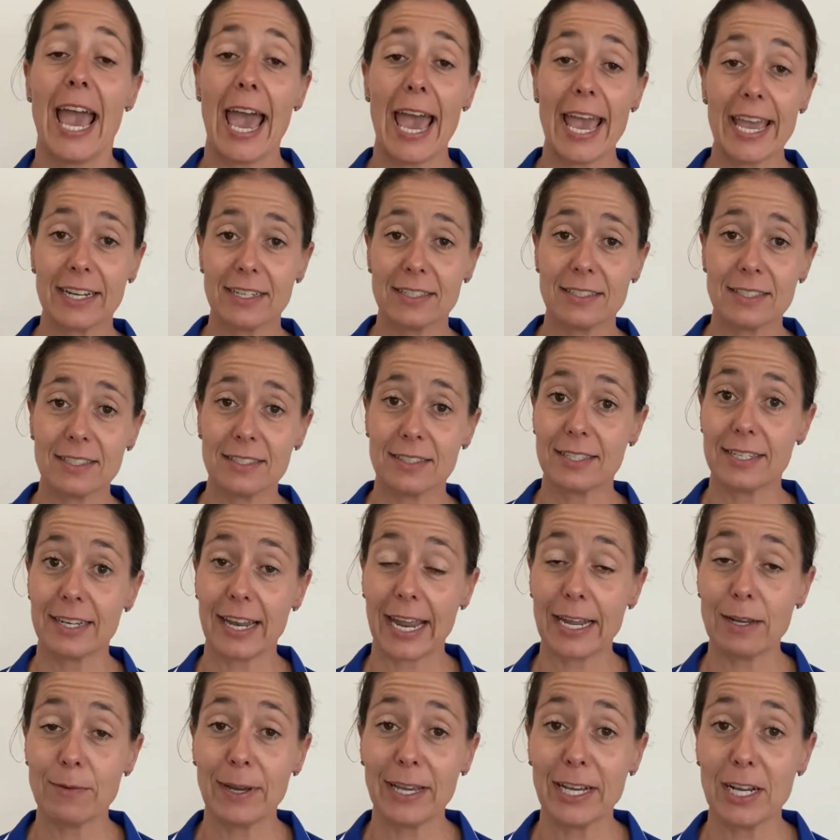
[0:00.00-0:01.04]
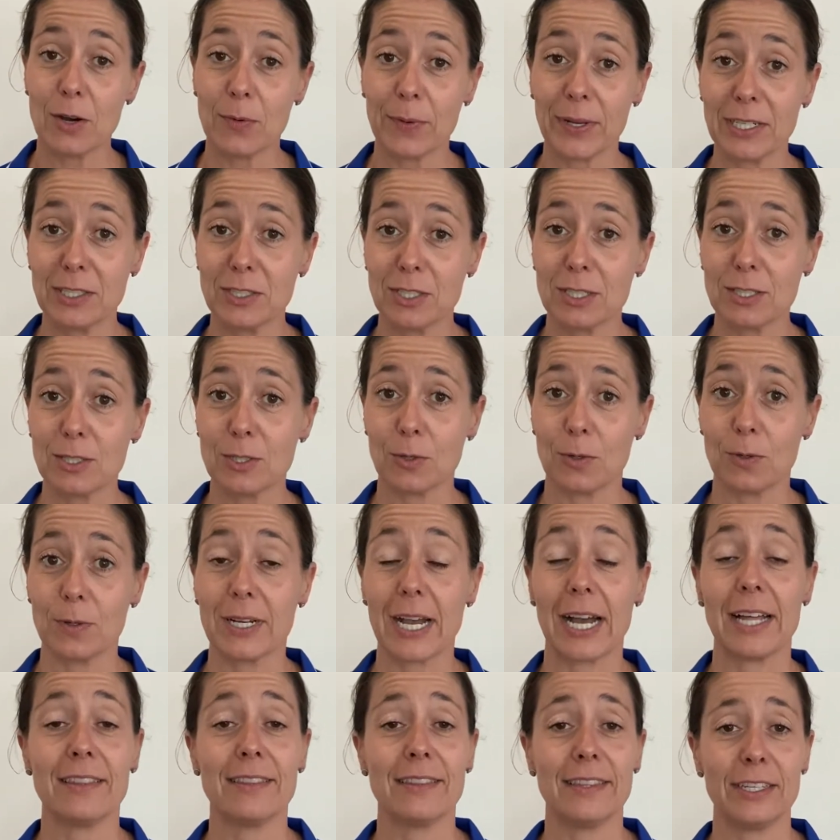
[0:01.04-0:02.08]
and today we're going to talk
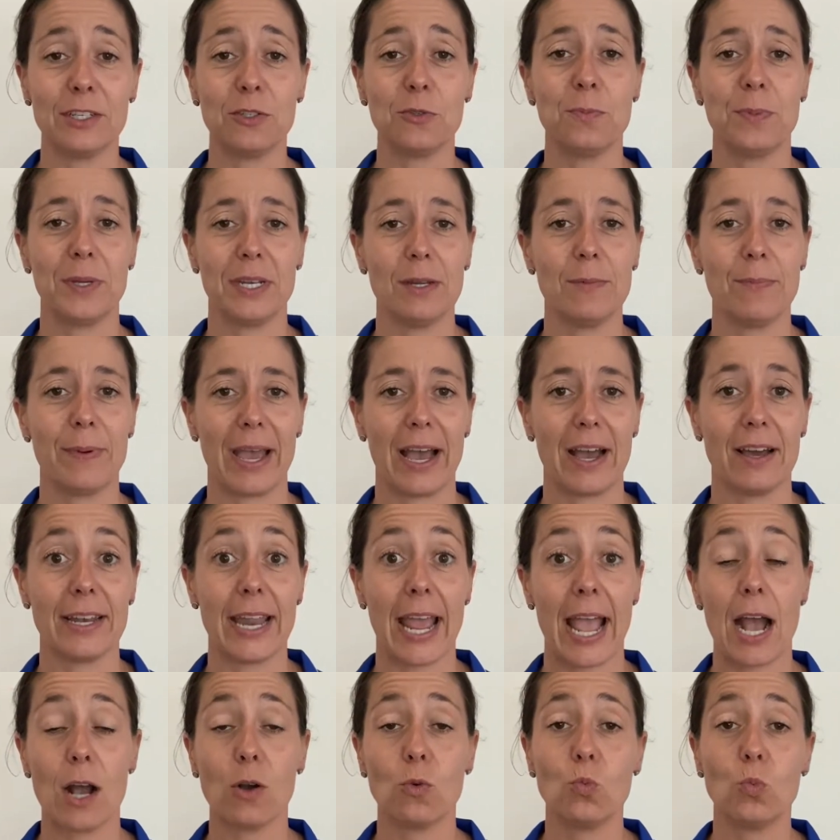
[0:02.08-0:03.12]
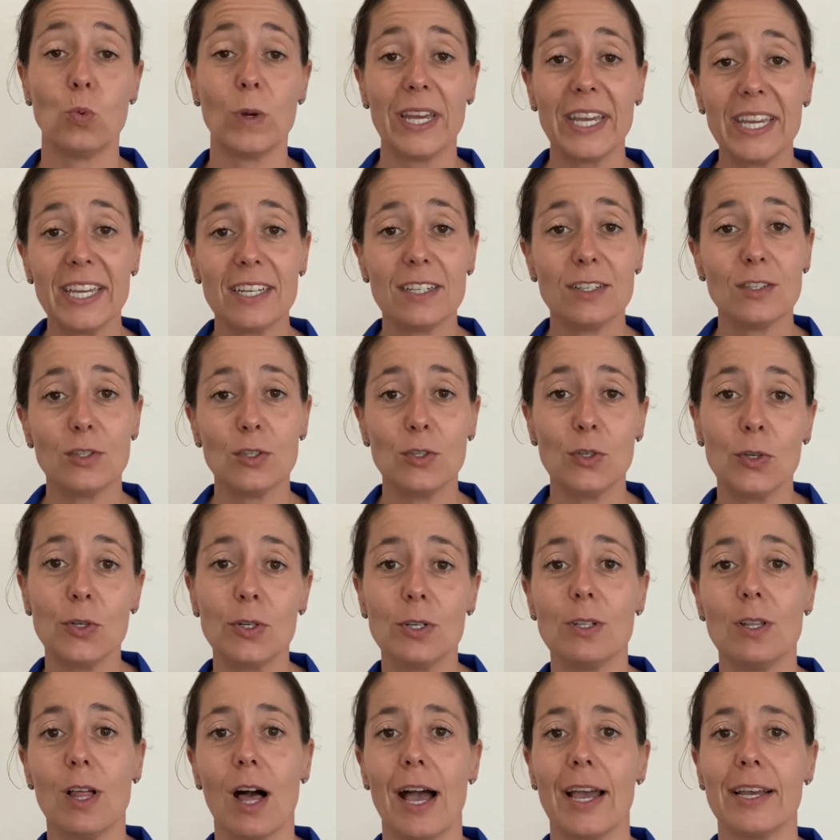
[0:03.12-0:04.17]
a little bit about how we can
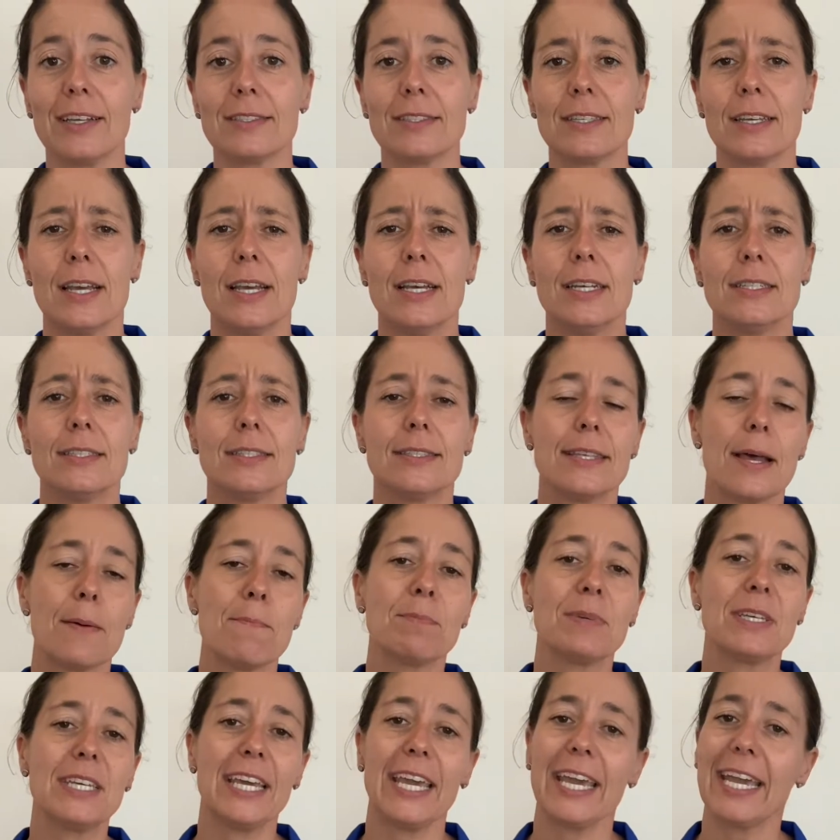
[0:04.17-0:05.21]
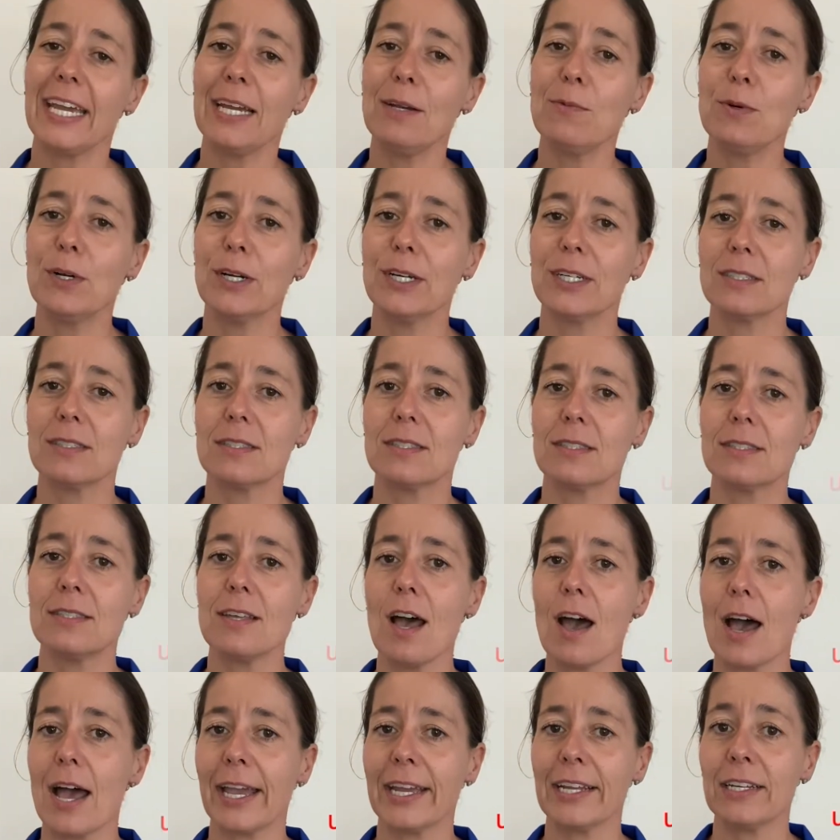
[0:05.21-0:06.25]
utilize some keyword
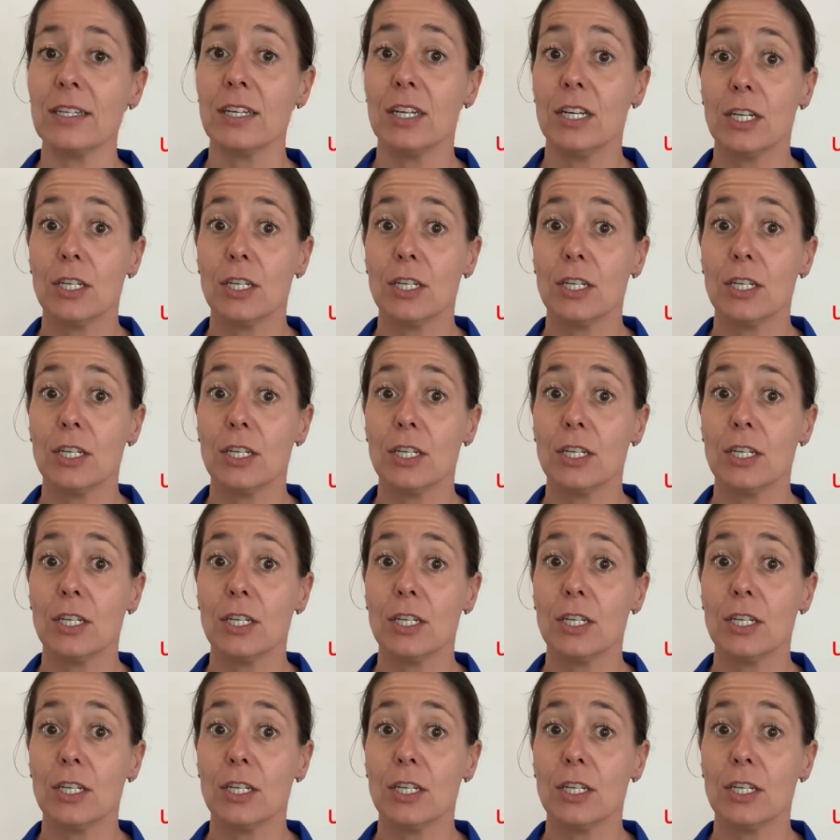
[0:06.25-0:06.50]
sign